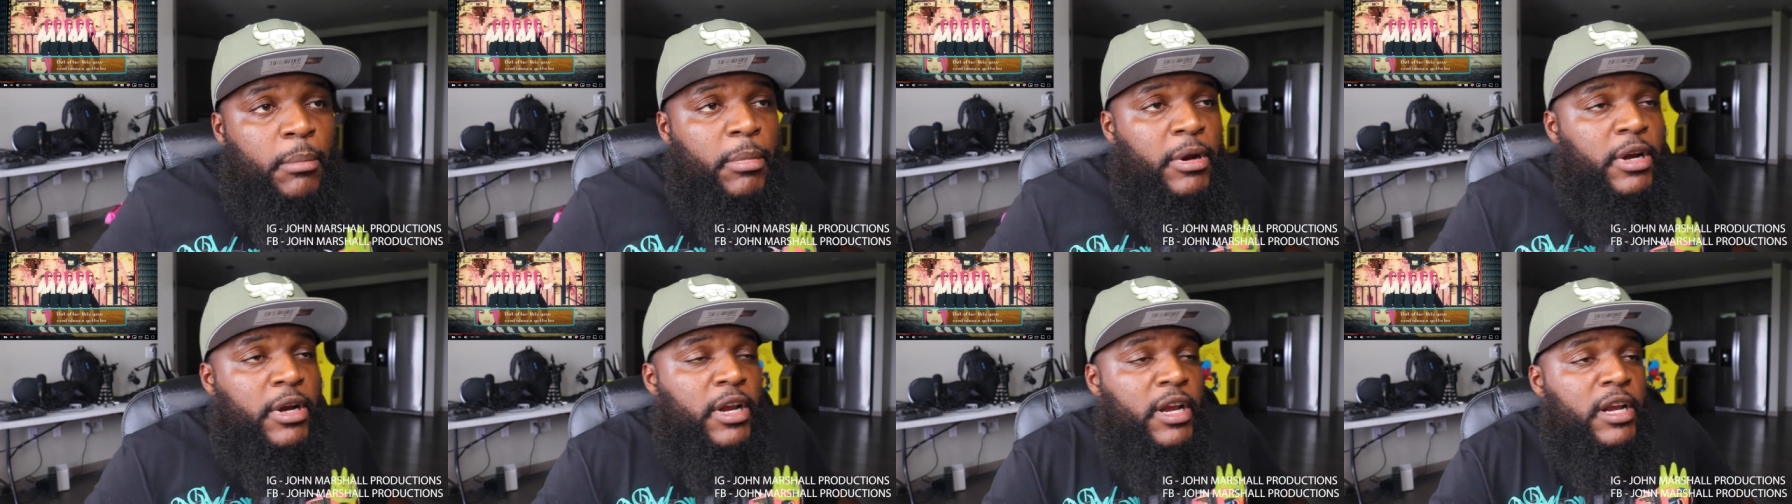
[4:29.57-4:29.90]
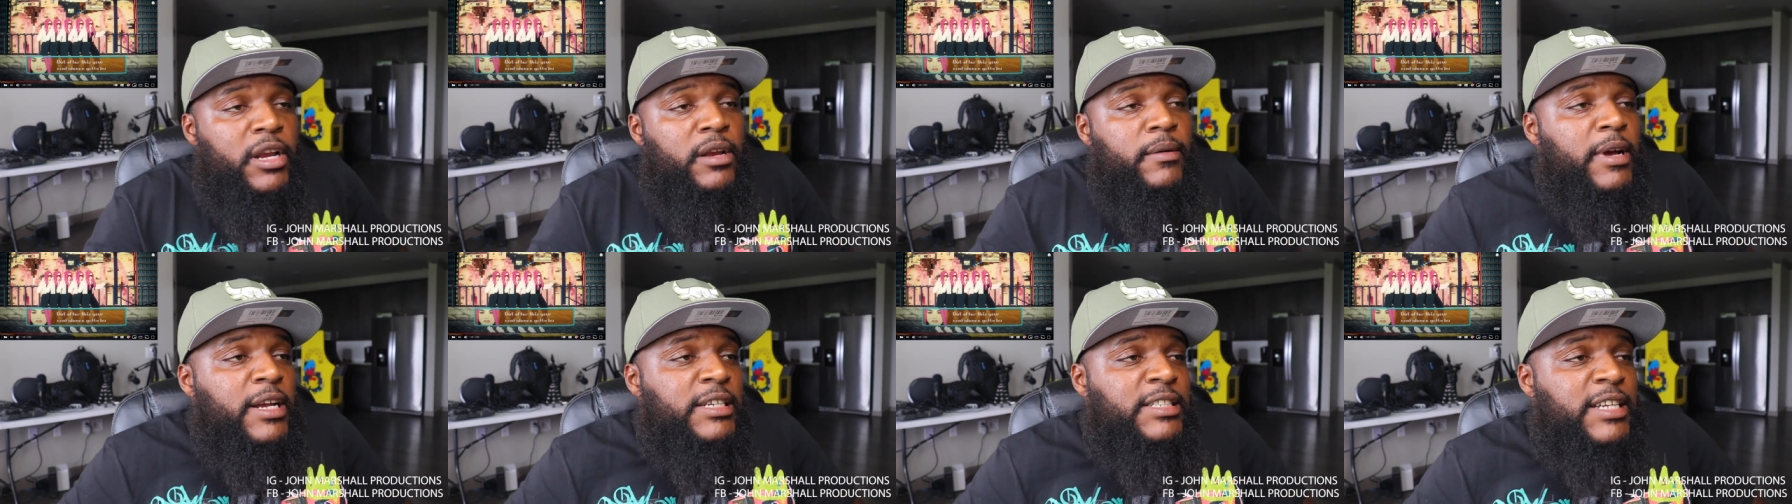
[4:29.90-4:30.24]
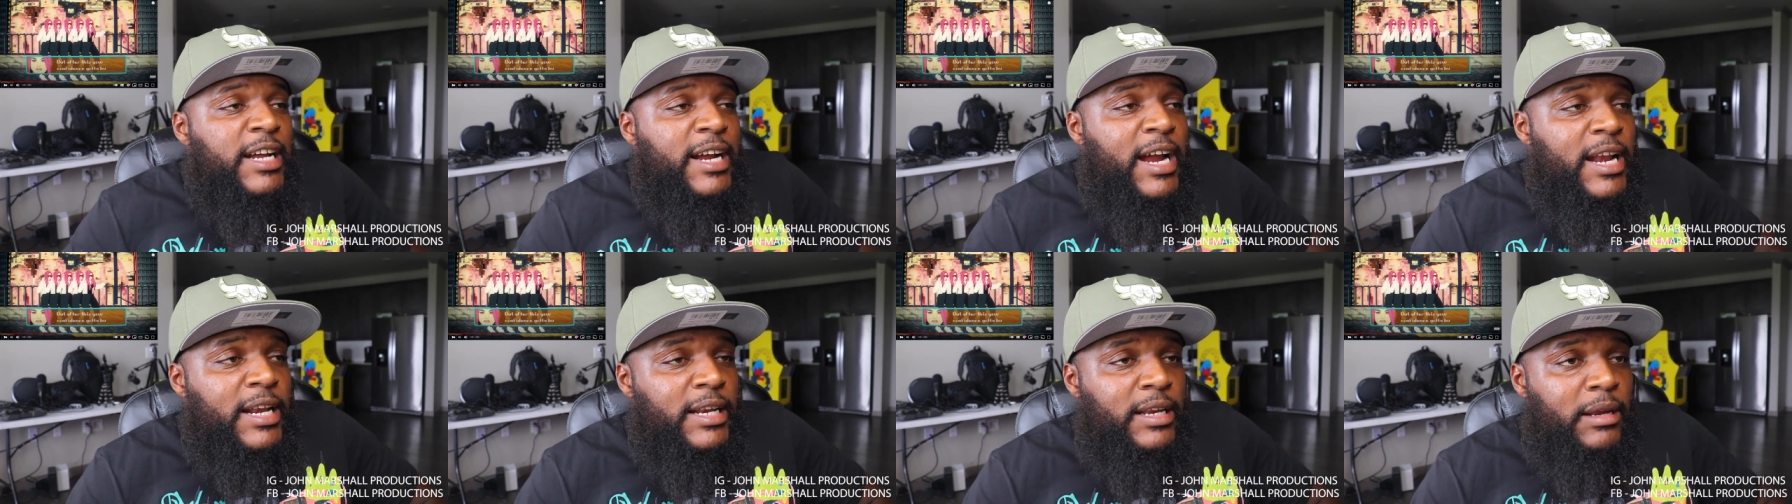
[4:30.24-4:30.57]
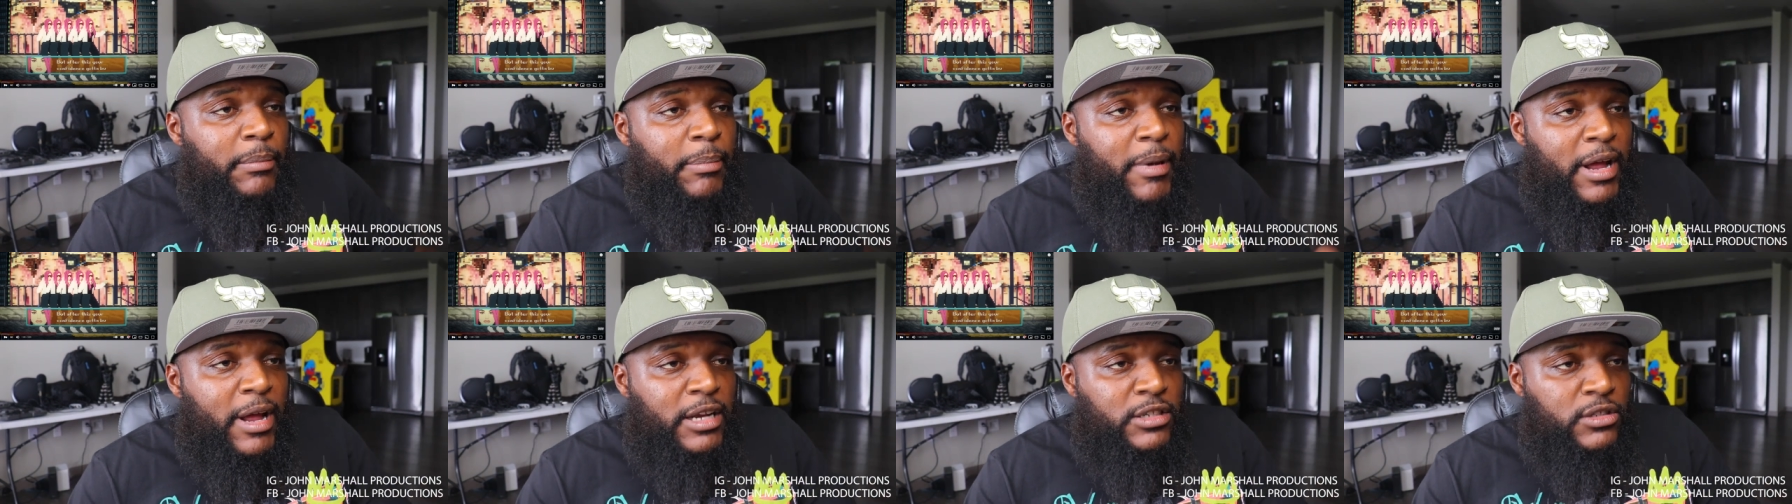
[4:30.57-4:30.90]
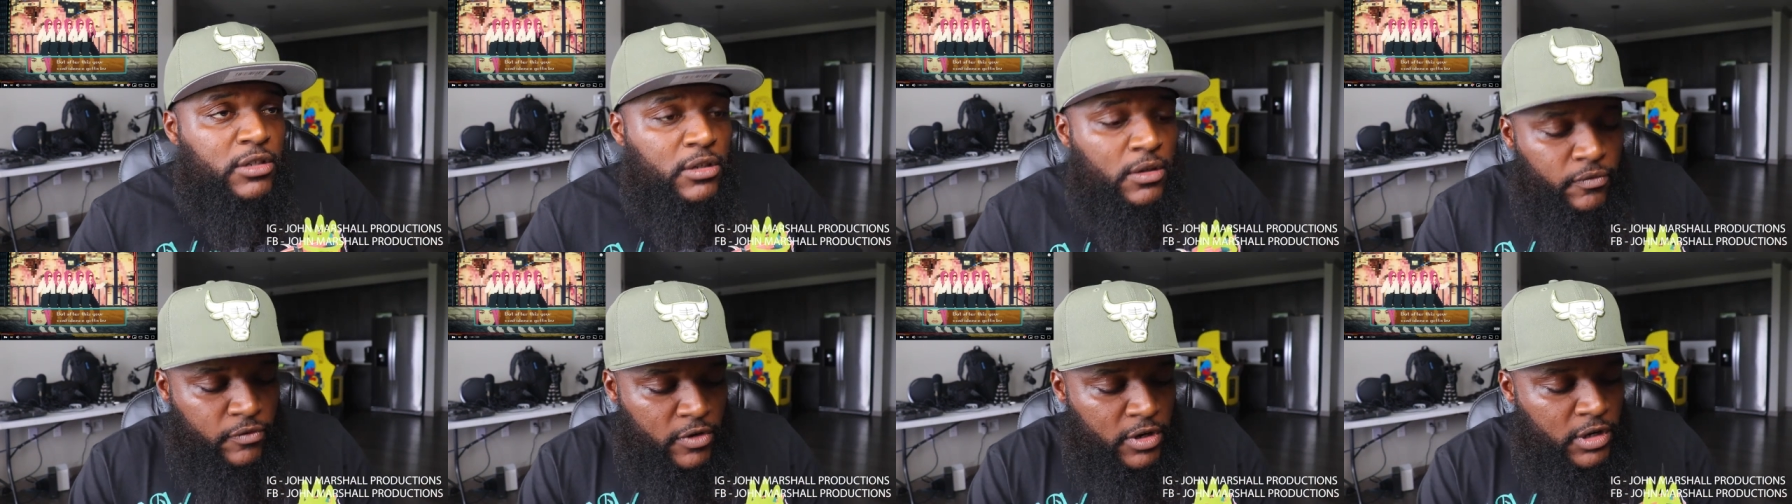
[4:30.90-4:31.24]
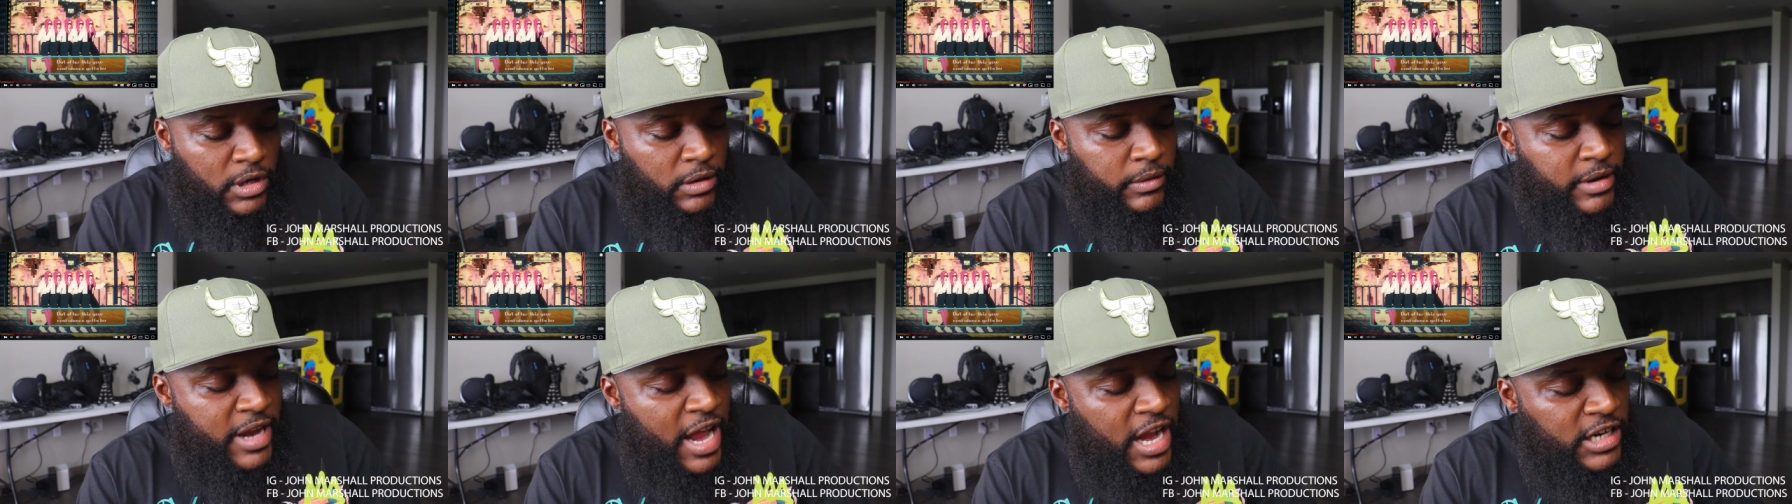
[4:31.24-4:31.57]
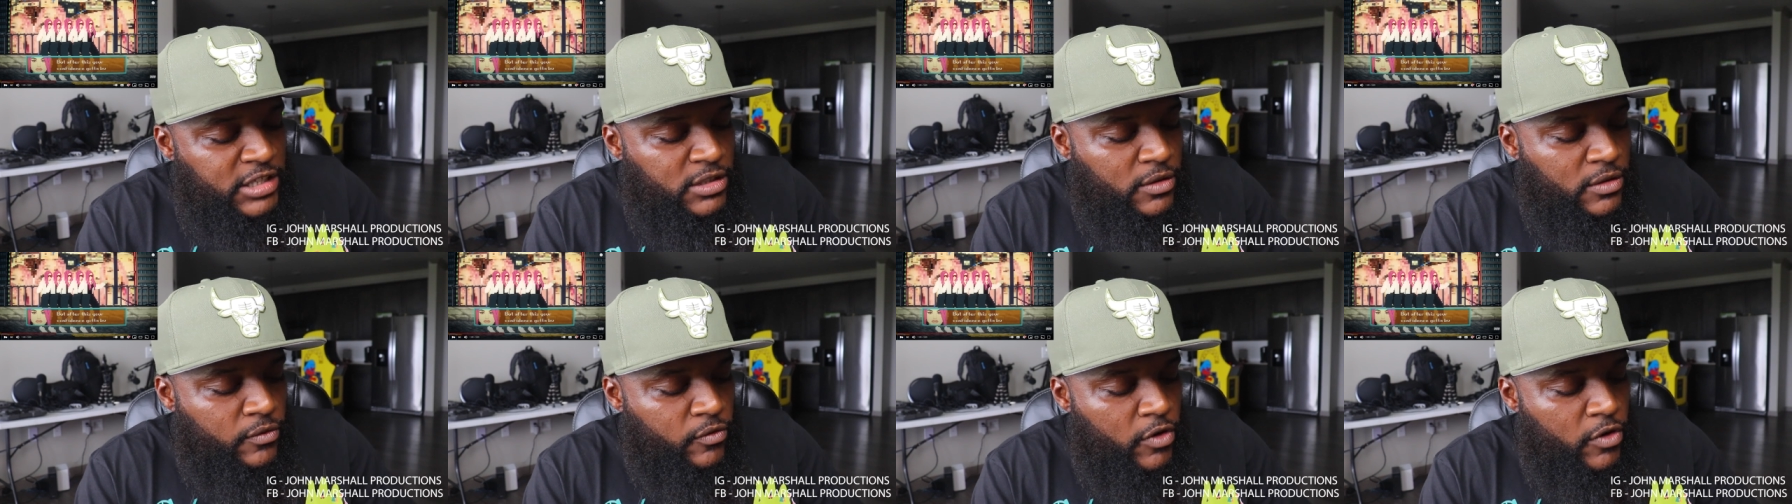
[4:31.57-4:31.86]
But anyways, I gotta get back to the fucking reaction